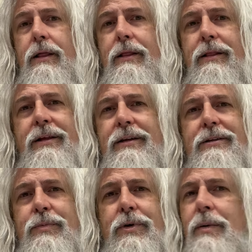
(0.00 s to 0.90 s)
then
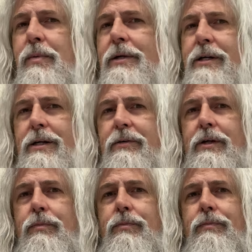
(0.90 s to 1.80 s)
you're probably going
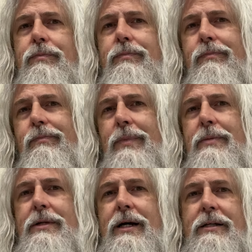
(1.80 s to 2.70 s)
to
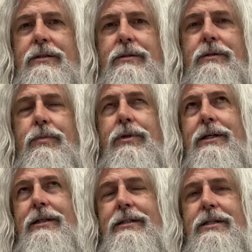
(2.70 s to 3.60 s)
maybe not
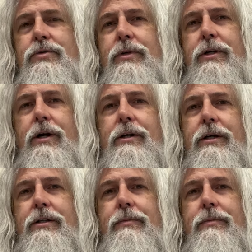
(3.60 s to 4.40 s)
completely disregard it.